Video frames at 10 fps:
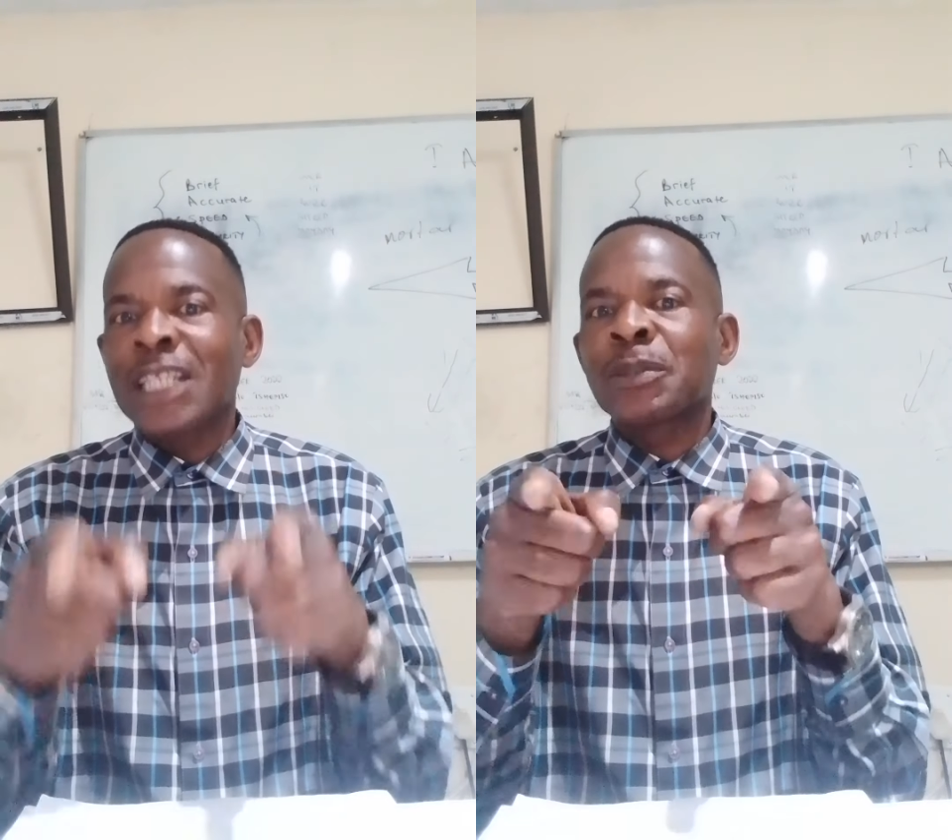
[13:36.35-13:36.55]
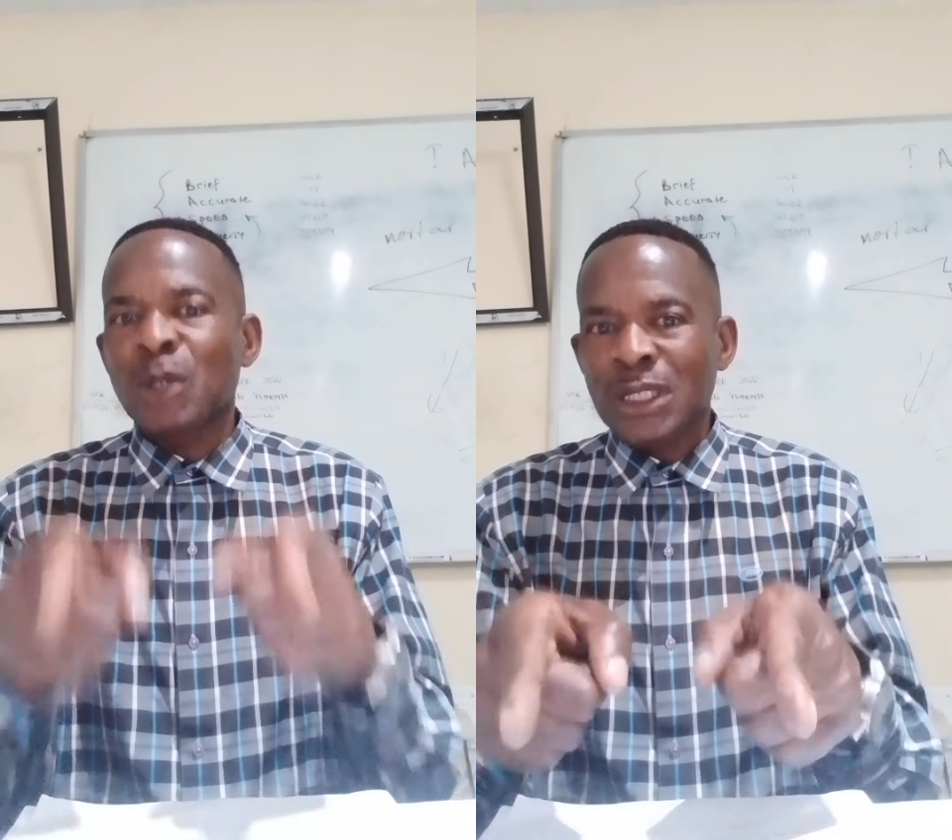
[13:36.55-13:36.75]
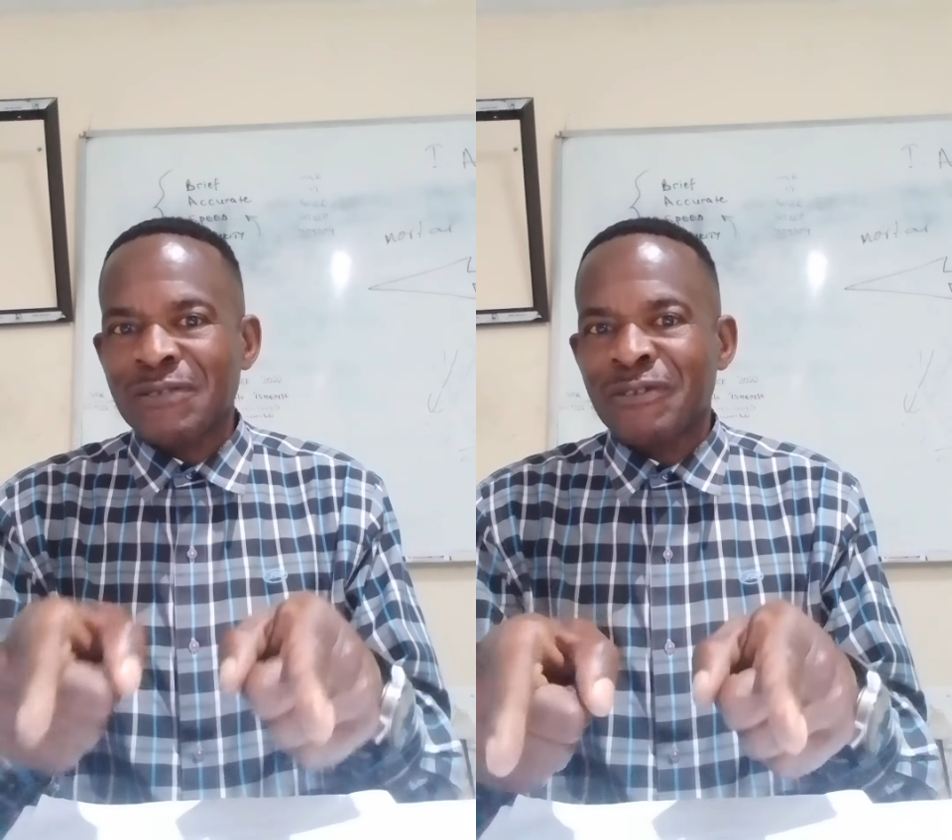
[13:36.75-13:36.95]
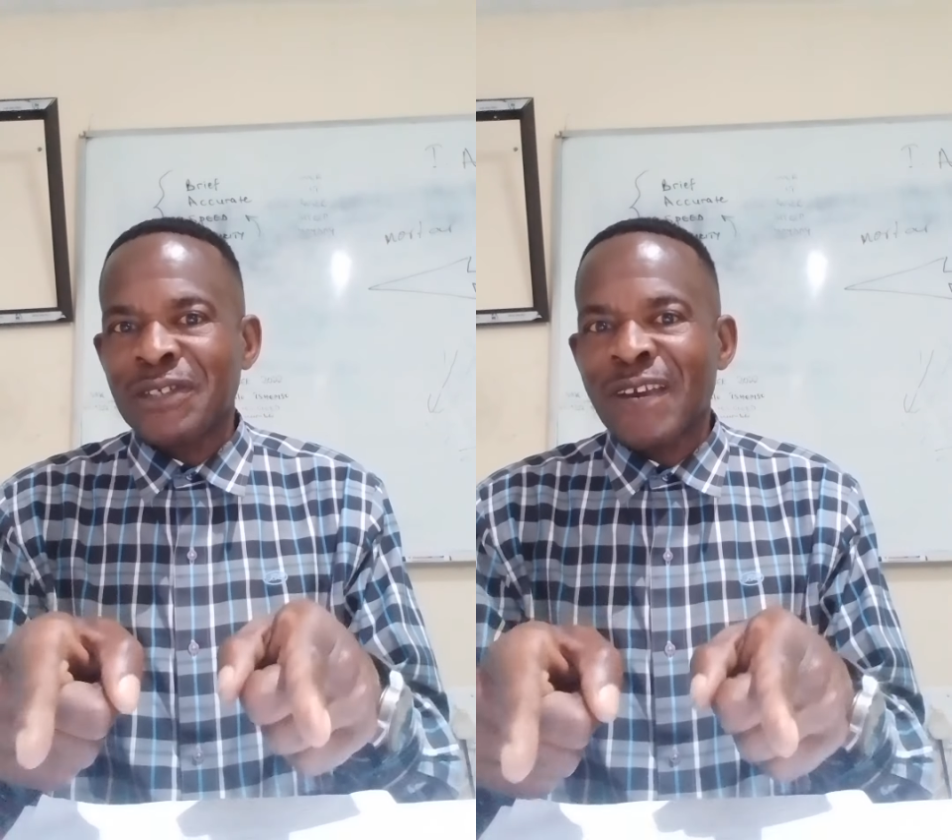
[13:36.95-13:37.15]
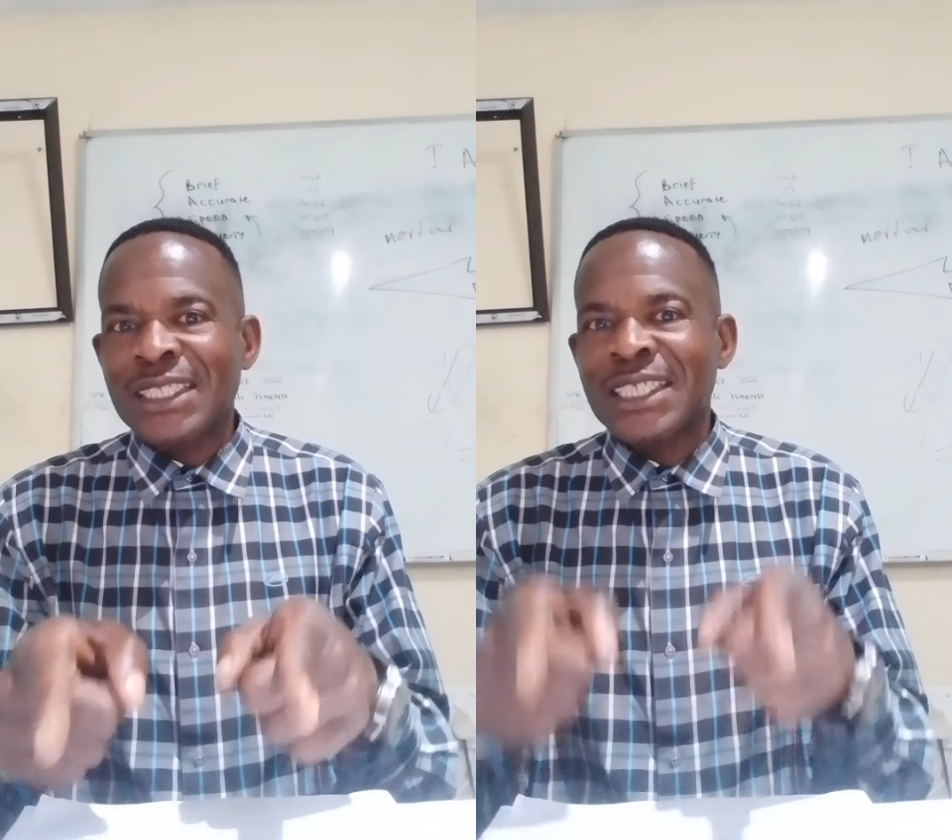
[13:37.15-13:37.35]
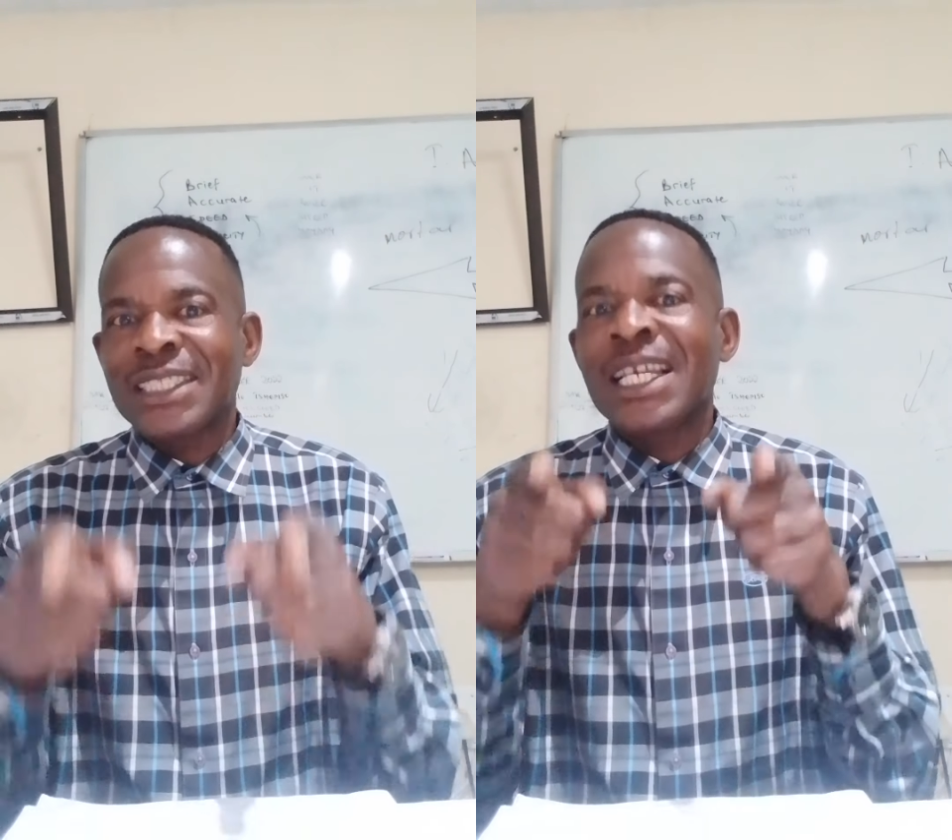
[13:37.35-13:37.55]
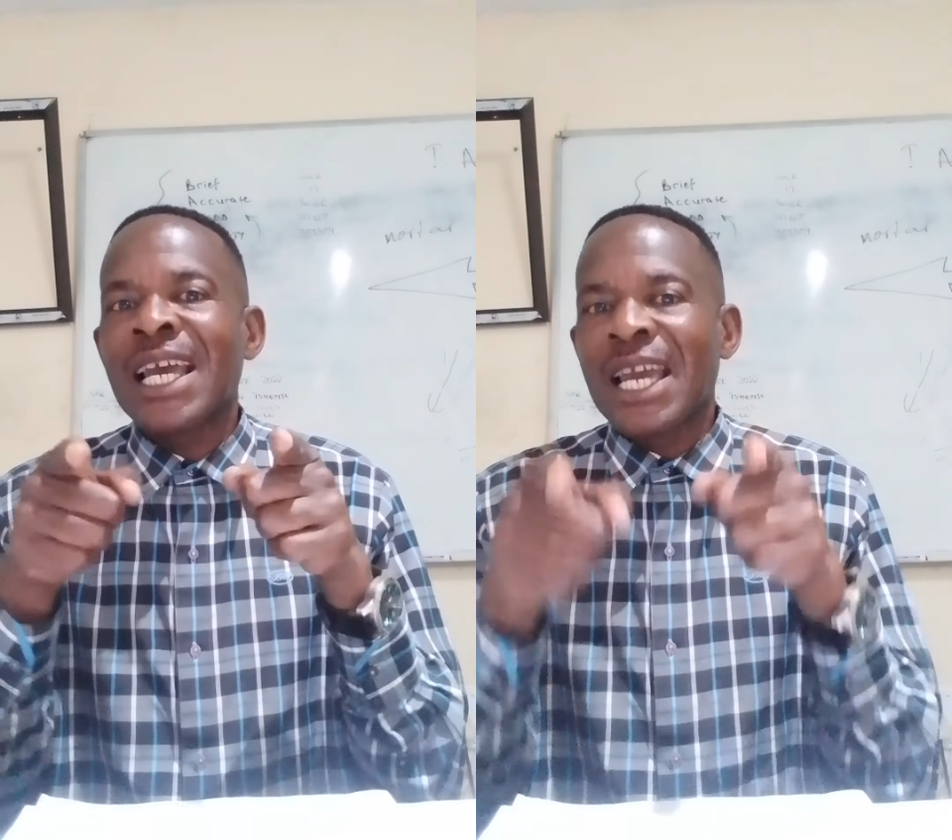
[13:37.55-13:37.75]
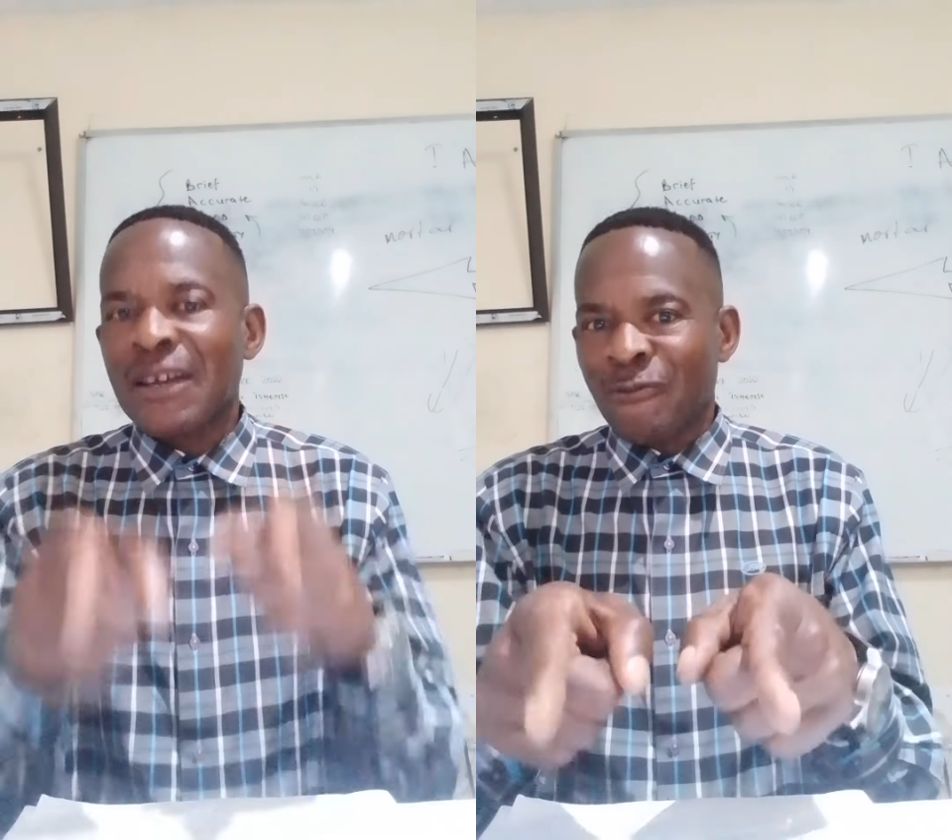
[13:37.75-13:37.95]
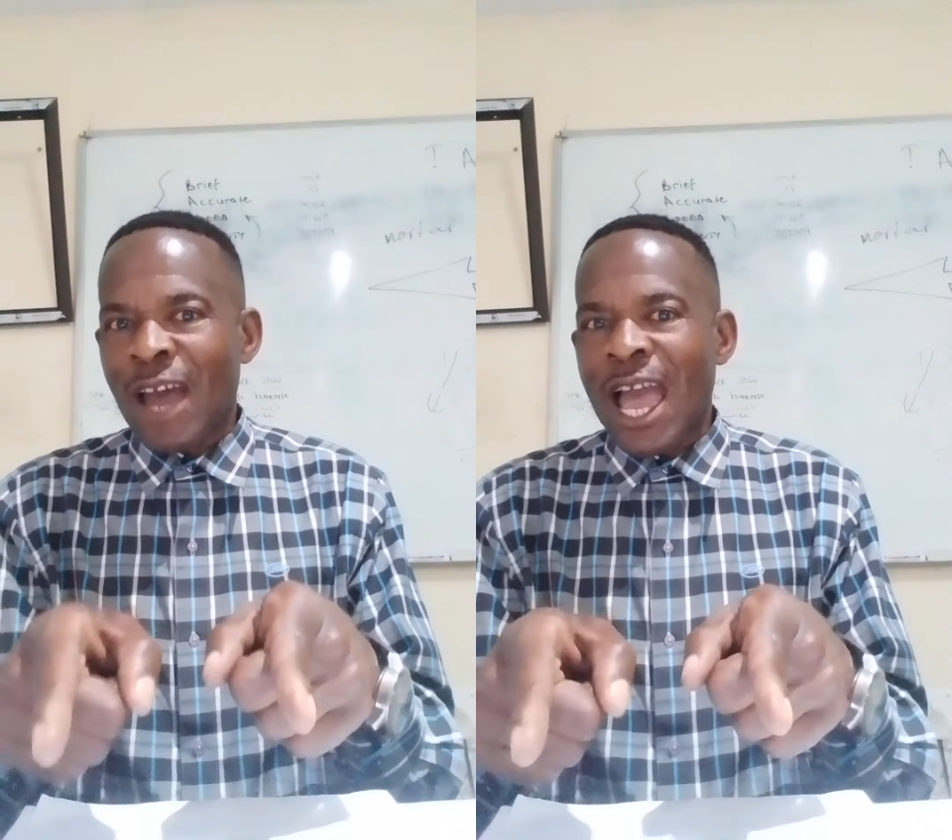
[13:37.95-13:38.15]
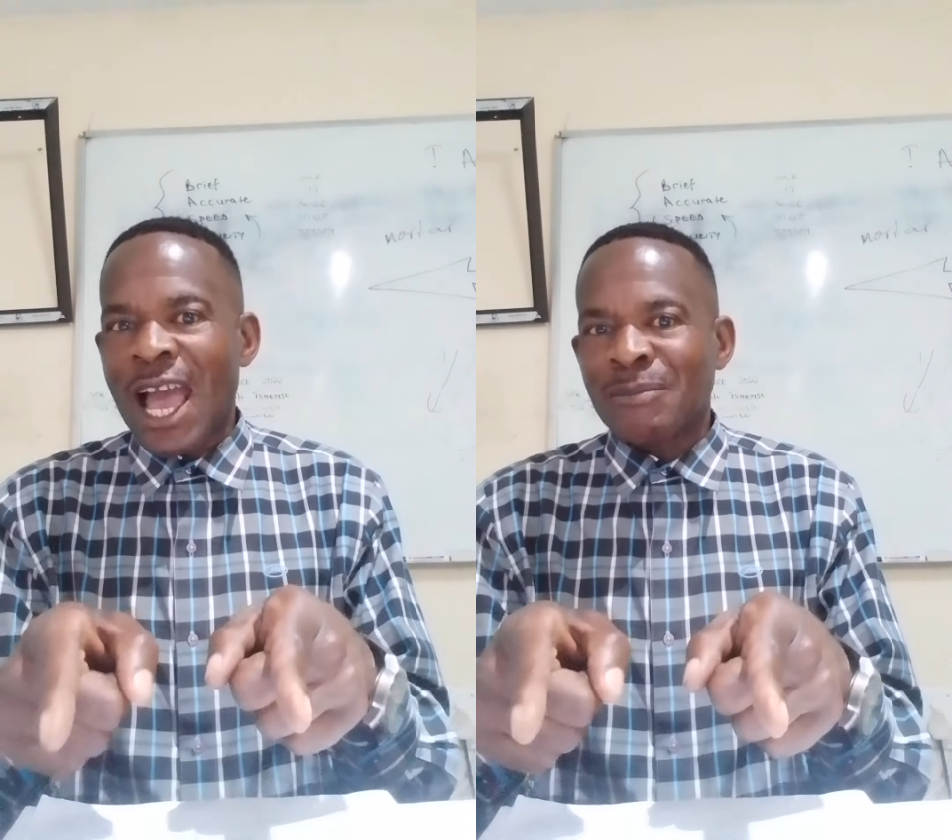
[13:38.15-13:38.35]
explosive devices, and
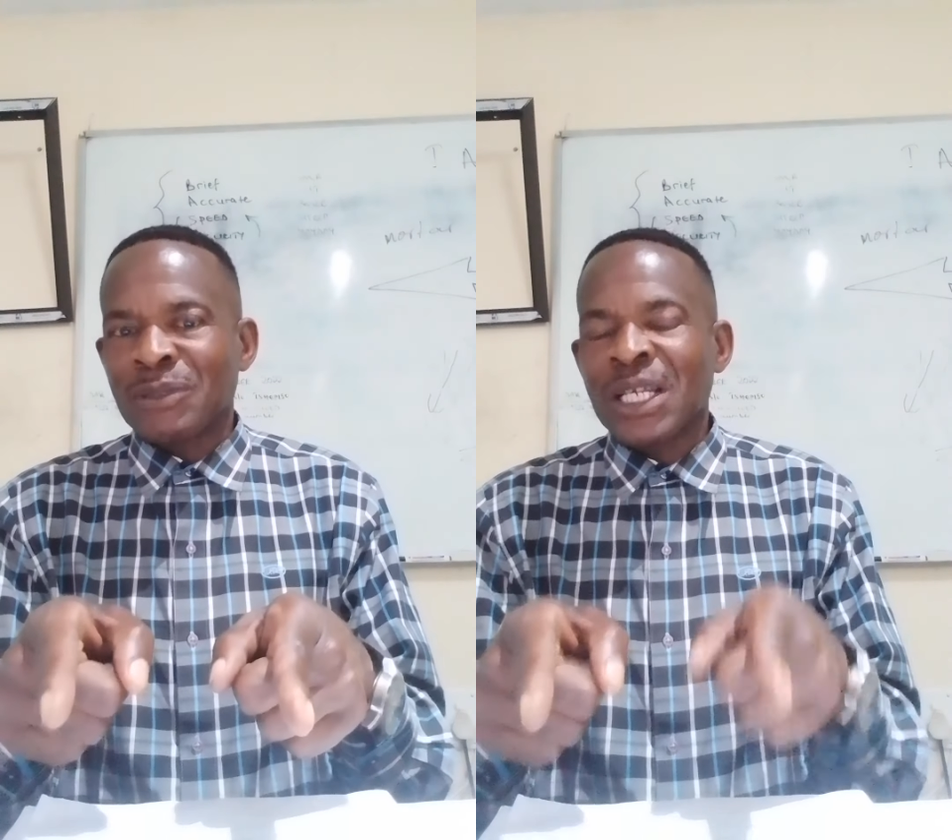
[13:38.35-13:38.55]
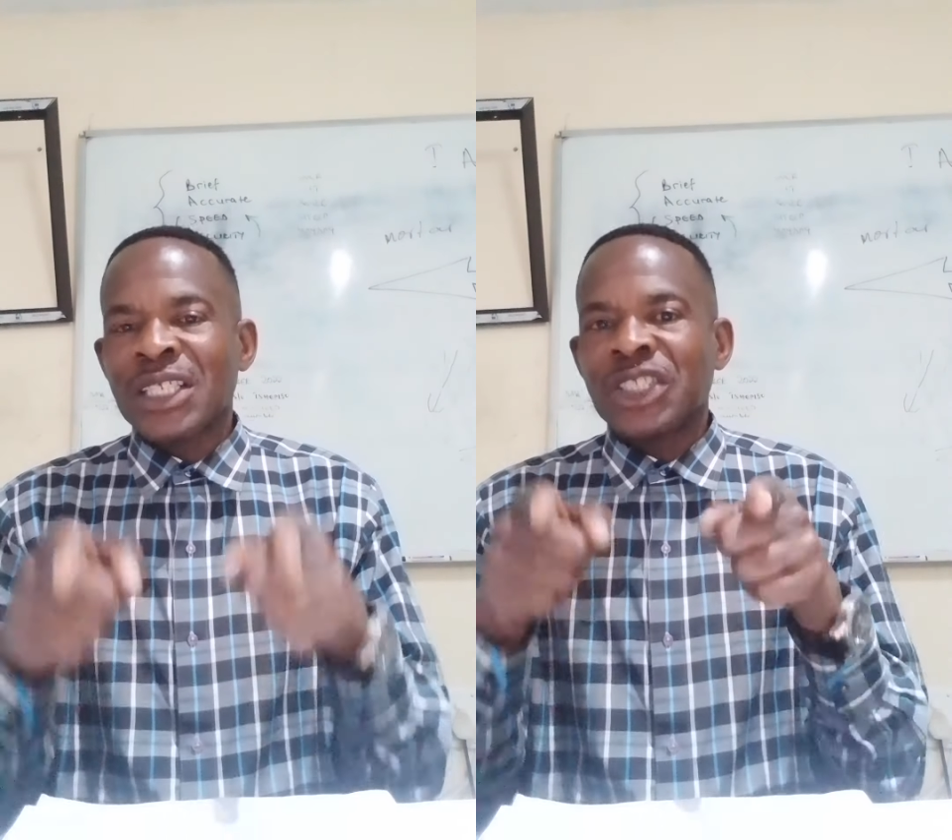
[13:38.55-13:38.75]
firearms.